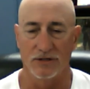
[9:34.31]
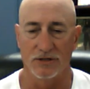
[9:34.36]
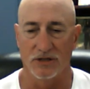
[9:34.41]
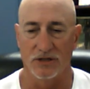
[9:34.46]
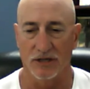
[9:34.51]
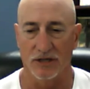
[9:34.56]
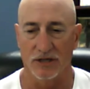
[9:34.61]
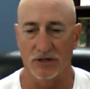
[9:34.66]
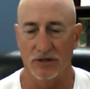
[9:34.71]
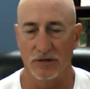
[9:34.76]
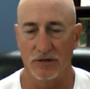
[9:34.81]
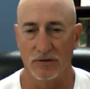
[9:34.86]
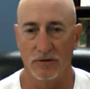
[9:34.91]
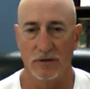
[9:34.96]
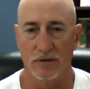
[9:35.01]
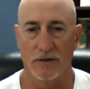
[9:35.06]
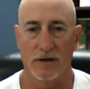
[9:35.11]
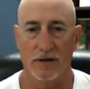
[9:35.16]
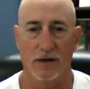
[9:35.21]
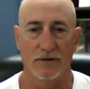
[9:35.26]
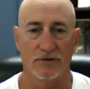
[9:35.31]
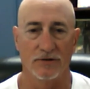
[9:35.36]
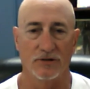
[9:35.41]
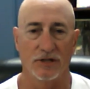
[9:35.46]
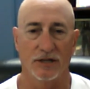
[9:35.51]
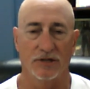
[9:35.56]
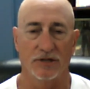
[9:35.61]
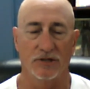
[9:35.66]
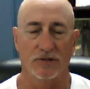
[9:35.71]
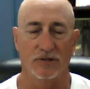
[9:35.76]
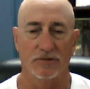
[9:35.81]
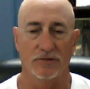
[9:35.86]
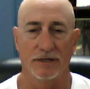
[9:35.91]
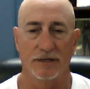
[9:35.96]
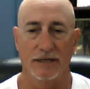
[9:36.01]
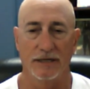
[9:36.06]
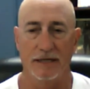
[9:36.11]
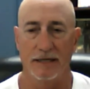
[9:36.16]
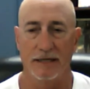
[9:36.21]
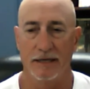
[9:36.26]
6'2", the other
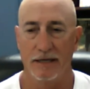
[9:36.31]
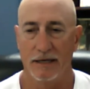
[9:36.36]
6'3".